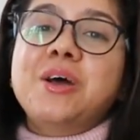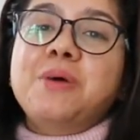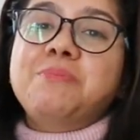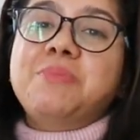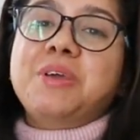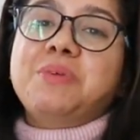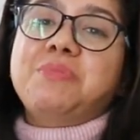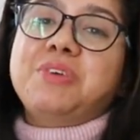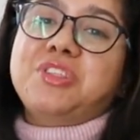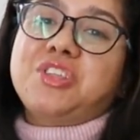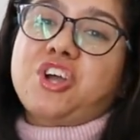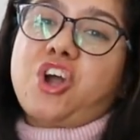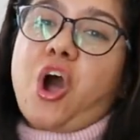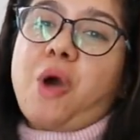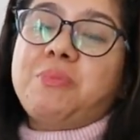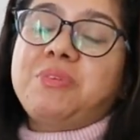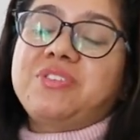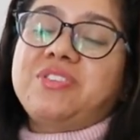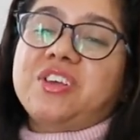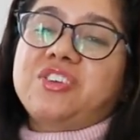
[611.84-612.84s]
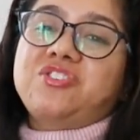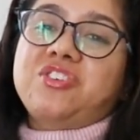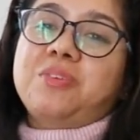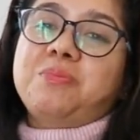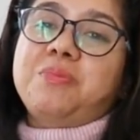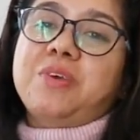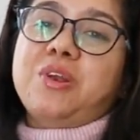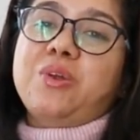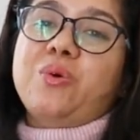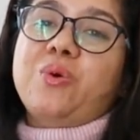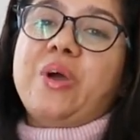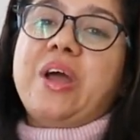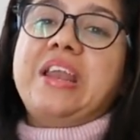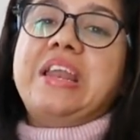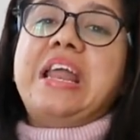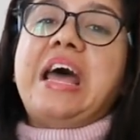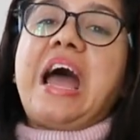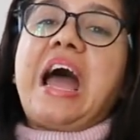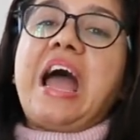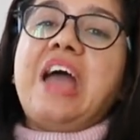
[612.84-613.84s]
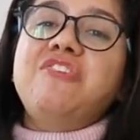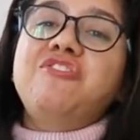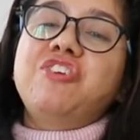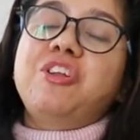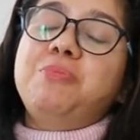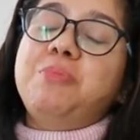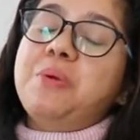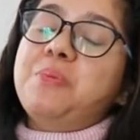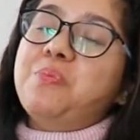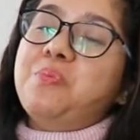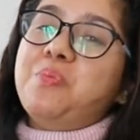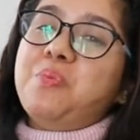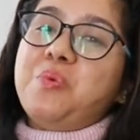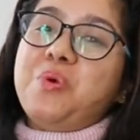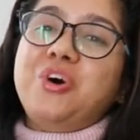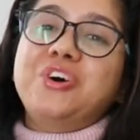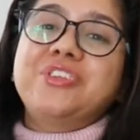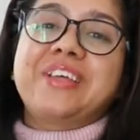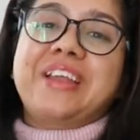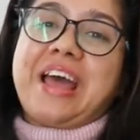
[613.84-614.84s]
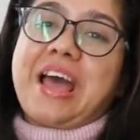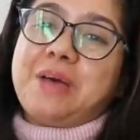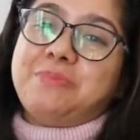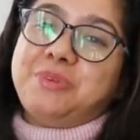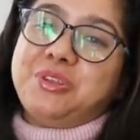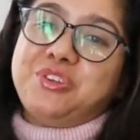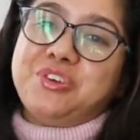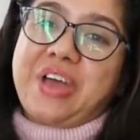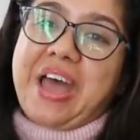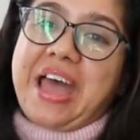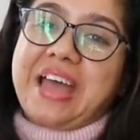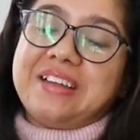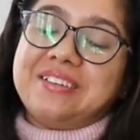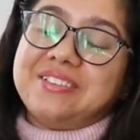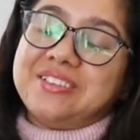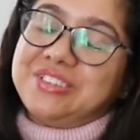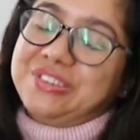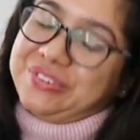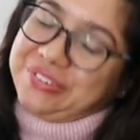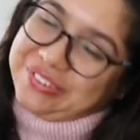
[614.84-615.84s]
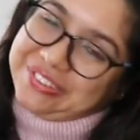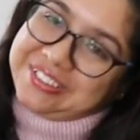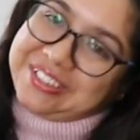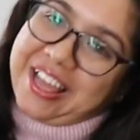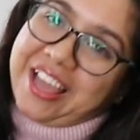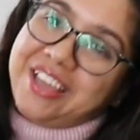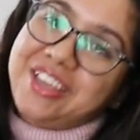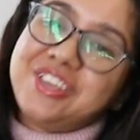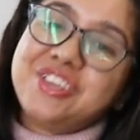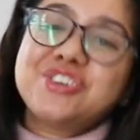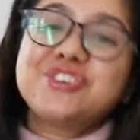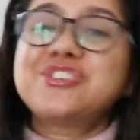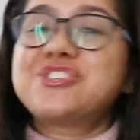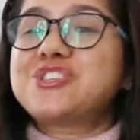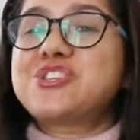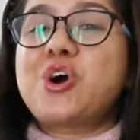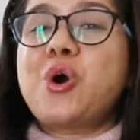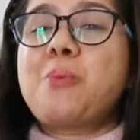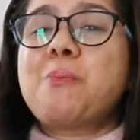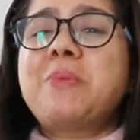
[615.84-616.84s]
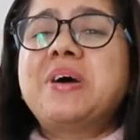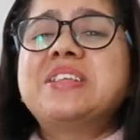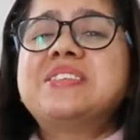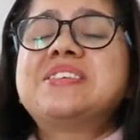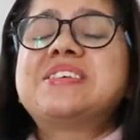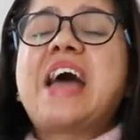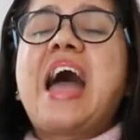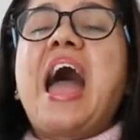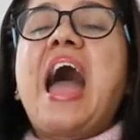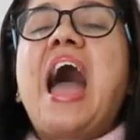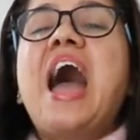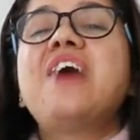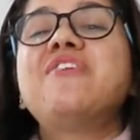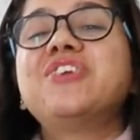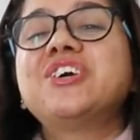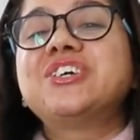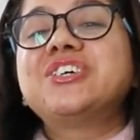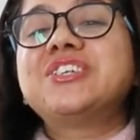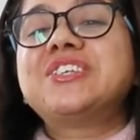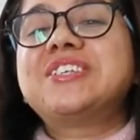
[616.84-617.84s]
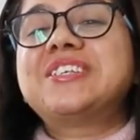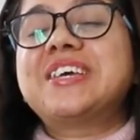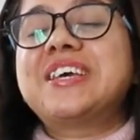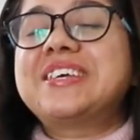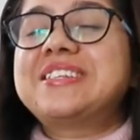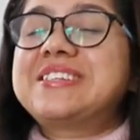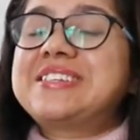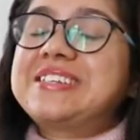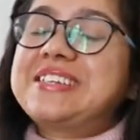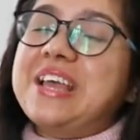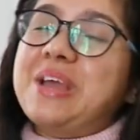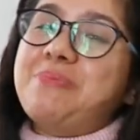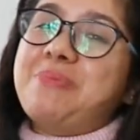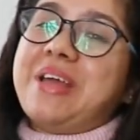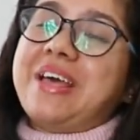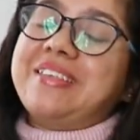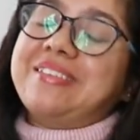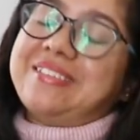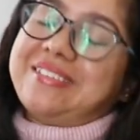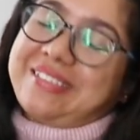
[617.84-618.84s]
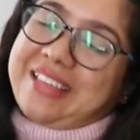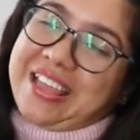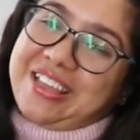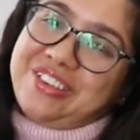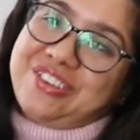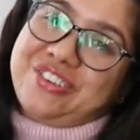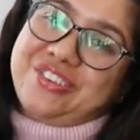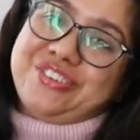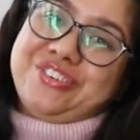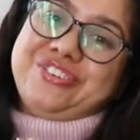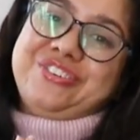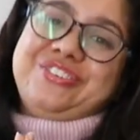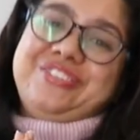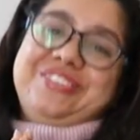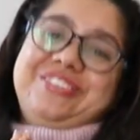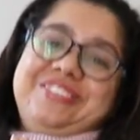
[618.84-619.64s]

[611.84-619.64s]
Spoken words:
ping me in the comment section below and I will be more than happy to answer you. Thank you so much. Have a good day. Stay blessed. Thank you.